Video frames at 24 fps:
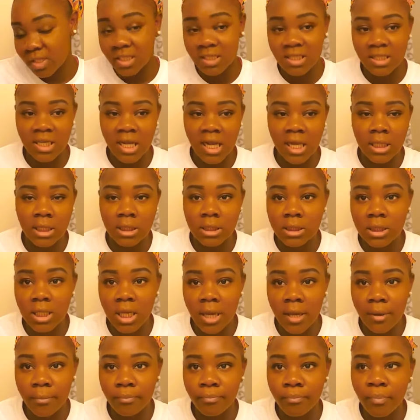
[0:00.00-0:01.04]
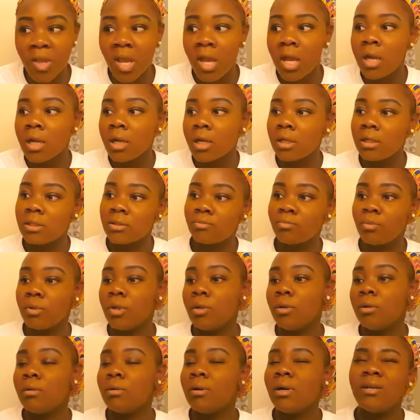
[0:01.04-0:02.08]
silence game, because
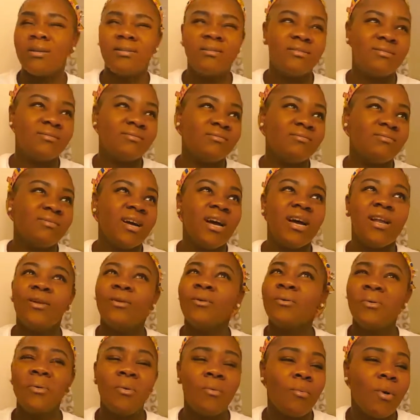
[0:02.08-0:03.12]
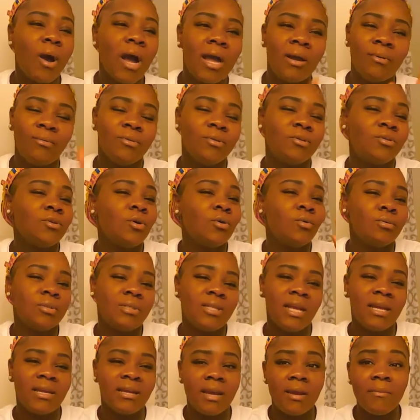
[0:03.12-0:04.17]
I don't know why we chose
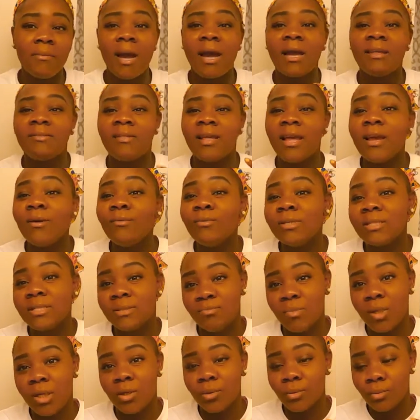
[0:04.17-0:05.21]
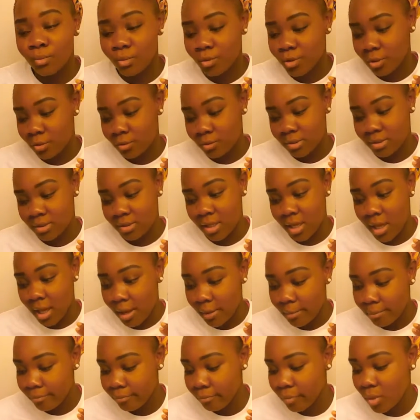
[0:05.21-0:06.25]
that game. It was me who chose the
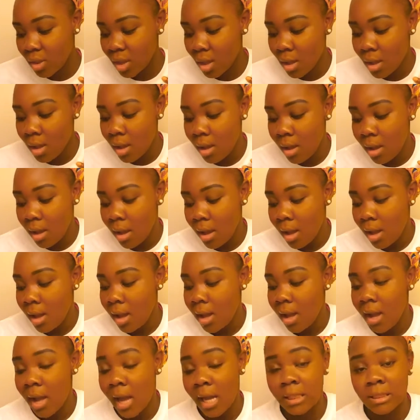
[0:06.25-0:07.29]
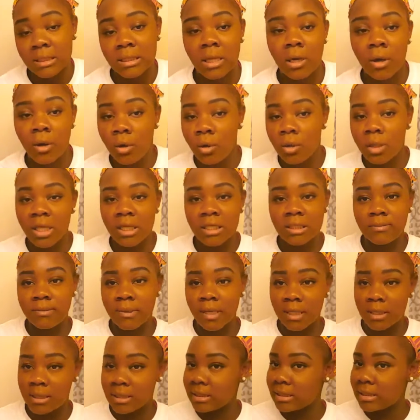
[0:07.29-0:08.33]
game. I said, oh, let's
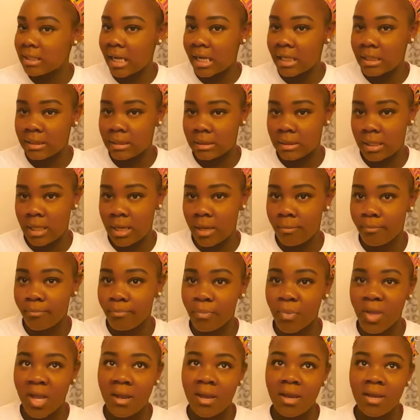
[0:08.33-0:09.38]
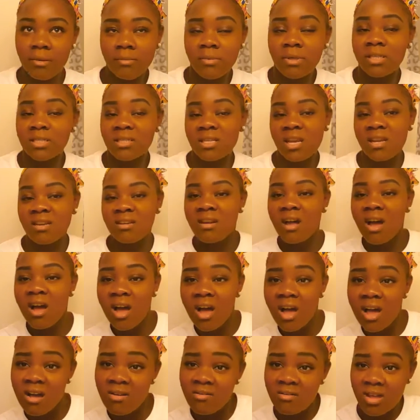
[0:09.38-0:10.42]
play the silence game. Everybody's like,
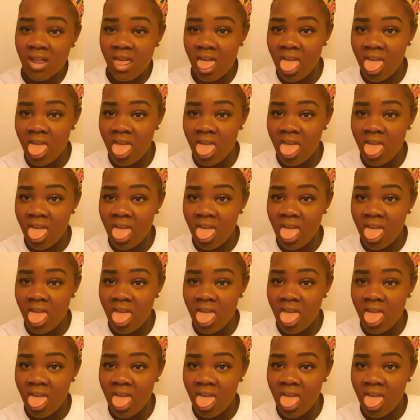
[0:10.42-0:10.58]
no,